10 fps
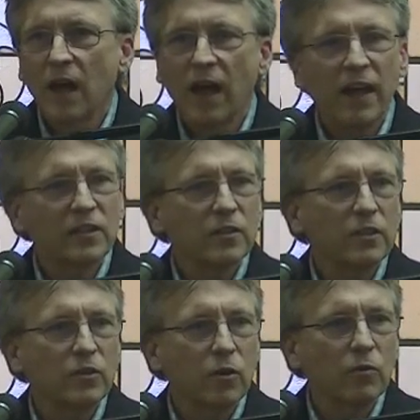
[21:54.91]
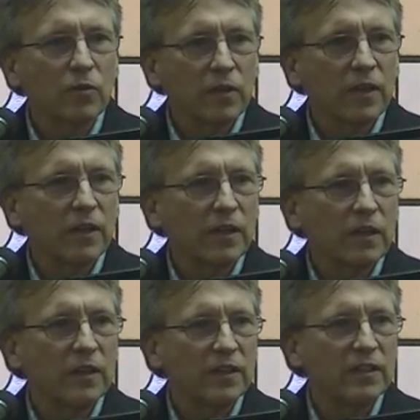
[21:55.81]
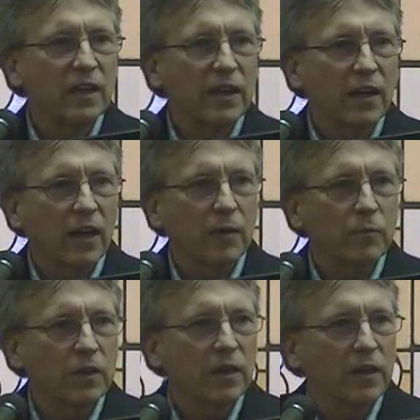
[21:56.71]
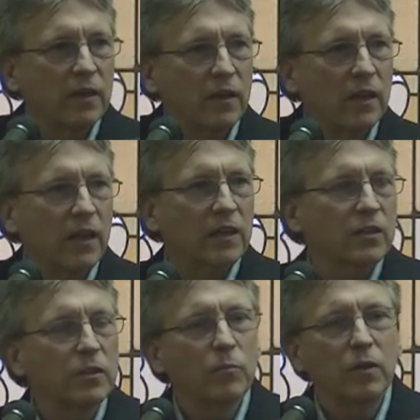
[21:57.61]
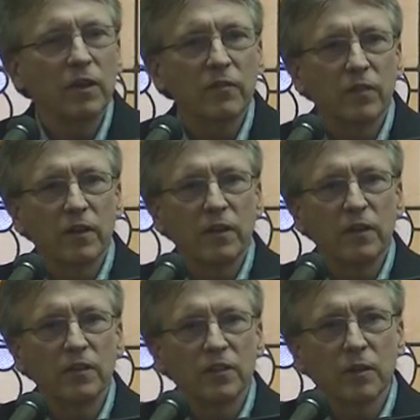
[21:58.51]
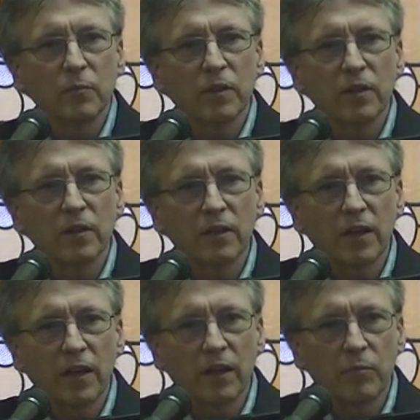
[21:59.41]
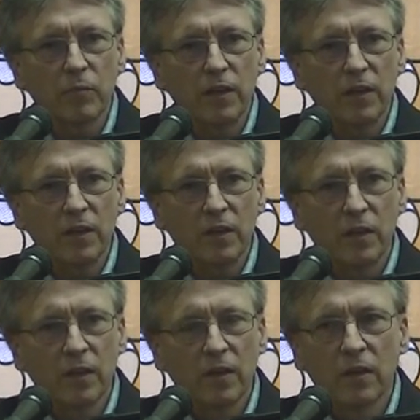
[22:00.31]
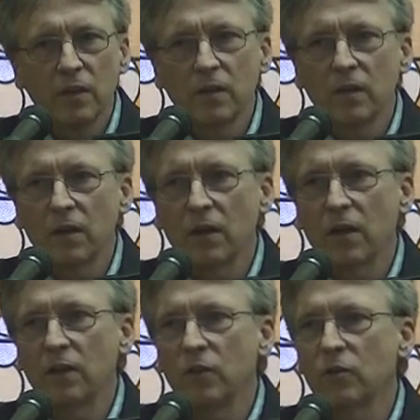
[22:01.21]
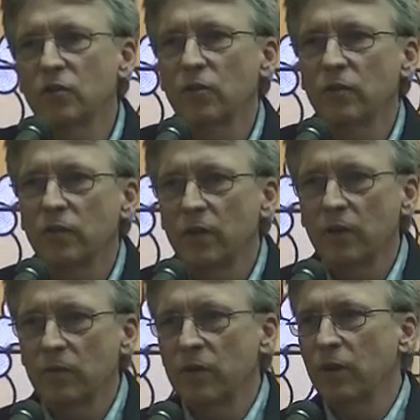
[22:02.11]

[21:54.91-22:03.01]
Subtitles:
I actually don't think it is that complicated. I actually believe that it is something that can be, sort of the